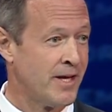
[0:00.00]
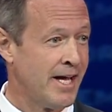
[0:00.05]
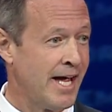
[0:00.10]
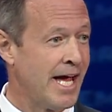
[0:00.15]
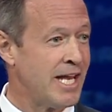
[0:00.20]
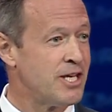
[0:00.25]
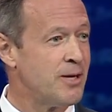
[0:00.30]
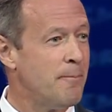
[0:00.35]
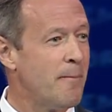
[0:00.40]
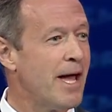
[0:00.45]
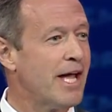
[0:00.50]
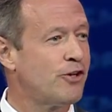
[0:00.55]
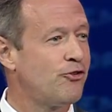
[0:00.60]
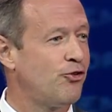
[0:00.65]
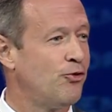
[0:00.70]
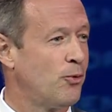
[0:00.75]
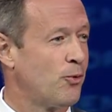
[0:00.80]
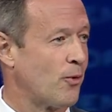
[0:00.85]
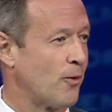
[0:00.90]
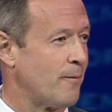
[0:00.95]
And to make
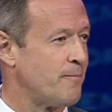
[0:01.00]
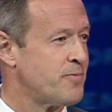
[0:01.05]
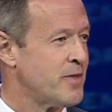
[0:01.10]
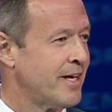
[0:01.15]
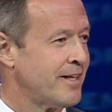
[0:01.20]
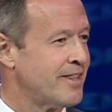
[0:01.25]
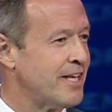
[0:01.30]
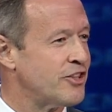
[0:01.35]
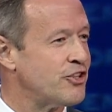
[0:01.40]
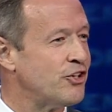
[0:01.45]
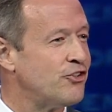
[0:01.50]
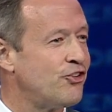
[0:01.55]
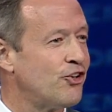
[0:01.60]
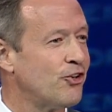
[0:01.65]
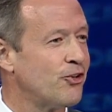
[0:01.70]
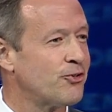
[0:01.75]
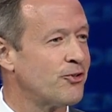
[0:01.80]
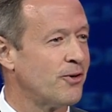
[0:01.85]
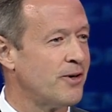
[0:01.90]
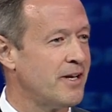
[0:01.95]
sure that the
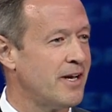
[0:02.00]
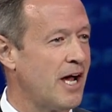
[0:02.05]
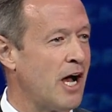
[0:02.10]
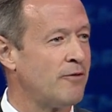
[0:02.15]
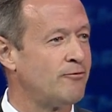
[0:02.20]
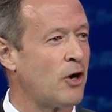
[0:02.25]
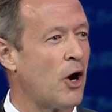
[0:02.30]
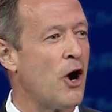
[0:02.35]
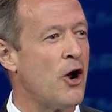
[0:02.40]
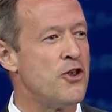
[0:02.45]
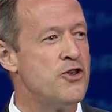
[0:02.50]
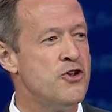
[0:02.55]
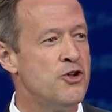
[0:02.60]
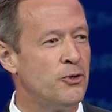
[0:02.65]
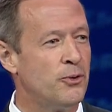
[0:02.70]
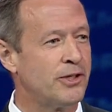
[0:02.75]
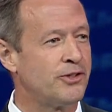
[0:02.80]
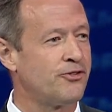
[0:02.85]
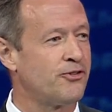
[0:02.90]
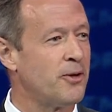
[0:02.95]
children of our
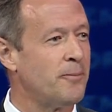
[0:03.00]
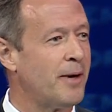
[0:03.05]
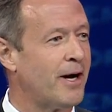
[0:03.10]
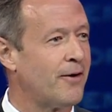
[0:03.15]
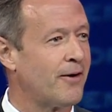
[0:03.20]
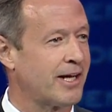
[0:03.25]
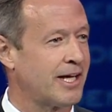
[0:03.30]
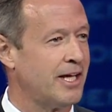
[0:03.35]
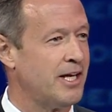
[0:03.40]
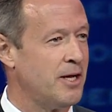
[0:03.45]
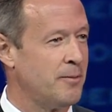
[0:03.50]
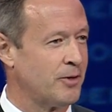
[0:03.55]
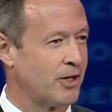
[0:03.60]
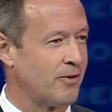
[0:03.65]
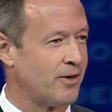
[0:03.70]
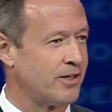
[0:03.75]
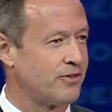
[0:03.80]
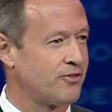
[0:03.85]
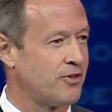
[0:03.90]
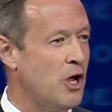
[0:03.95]
newest American
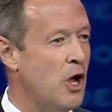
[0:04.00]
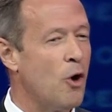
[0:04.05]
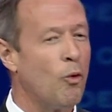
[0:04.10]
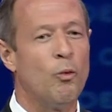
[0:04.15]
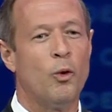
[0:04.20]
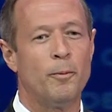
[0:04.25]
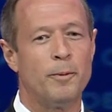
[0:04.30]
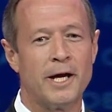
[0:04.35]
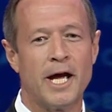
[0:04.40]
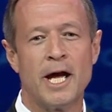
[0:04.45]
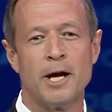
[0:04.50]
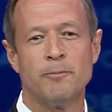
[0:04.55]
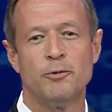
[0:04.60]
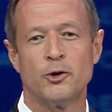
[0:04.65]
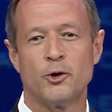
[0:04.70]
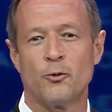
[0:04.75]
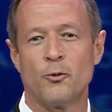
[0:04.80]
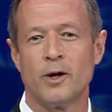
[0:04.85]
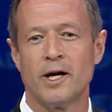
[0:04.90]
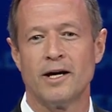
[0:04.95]
immigrants will be able
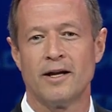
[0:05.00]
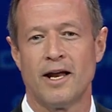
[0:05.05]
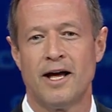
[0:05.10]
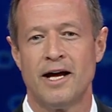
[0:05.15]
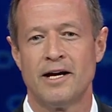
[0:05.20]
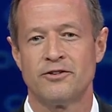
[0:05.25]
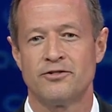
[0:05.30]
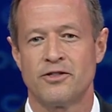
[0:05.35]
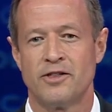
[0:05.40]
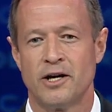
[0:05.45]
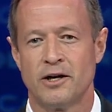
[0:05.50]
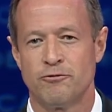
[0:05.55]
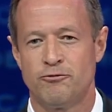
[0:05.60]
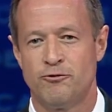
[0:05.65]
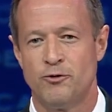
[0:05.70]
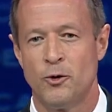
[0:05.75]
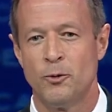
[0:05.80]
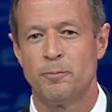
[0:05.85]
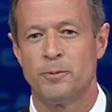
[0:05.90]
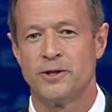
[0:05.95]
to realize their
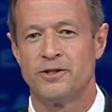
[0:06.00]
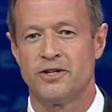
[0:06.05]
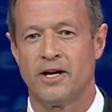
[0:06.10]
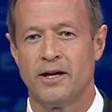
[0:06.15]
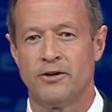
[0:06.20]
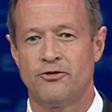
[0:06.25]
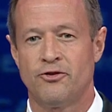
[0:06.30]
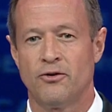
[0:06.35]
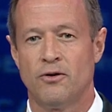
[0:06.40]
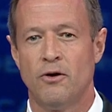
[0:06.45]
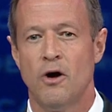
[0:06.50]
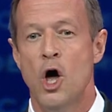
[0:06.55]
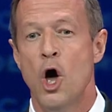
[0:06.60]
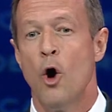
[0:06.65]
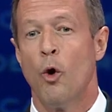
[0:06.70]
full potential,